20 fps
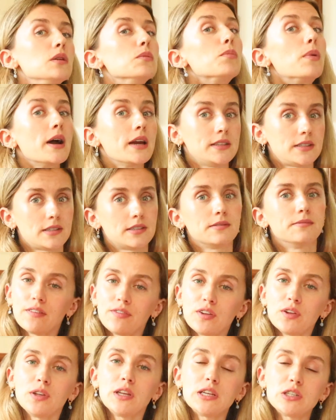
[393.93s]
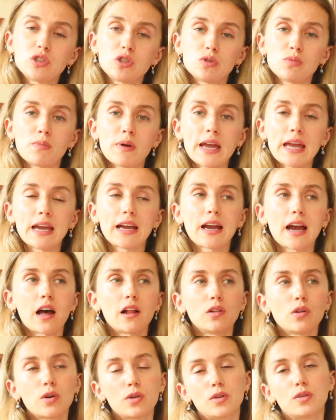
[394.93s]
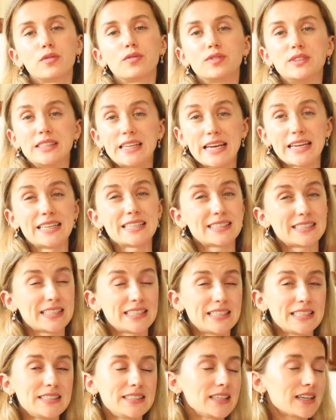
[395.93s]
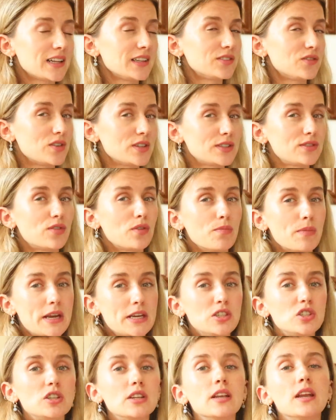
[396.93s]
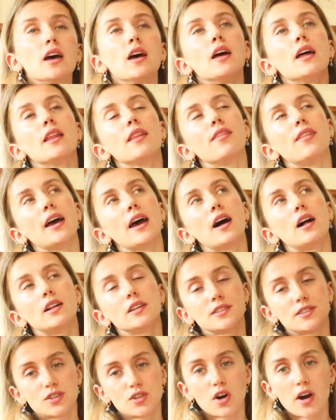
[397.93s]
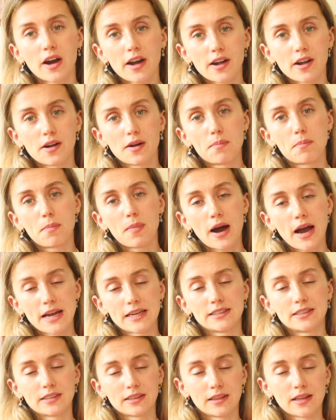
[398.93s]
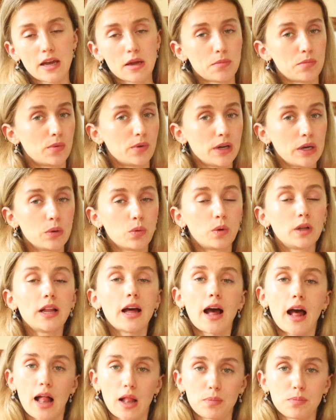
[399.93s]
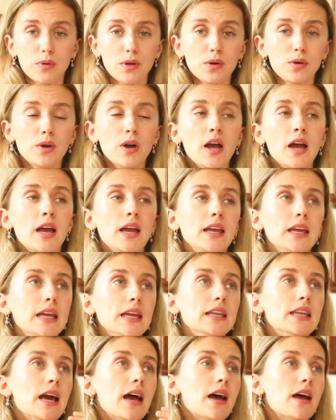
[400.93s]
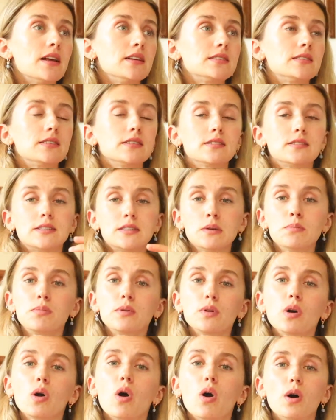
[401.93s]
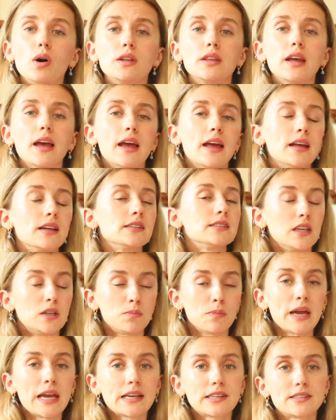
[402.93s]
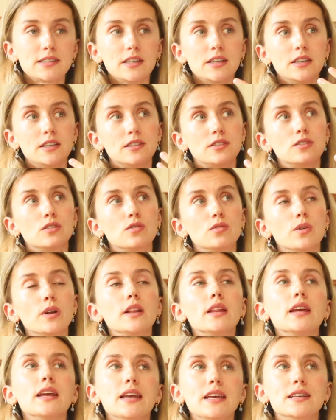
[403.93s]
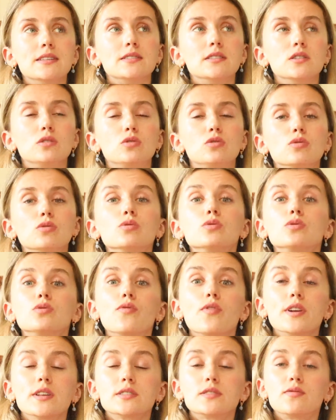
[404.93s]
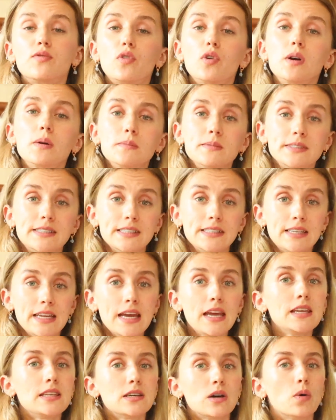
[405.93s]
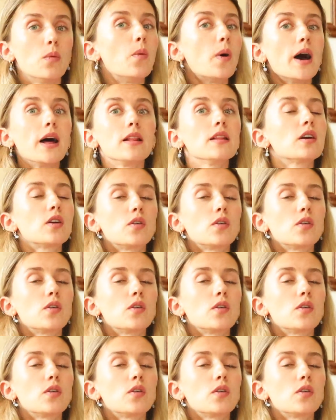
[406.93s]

in Python. If you need to make a lot of data statistical transformation, the Altair Python library will help you. It has simple code and it makes it really easy to transform the data while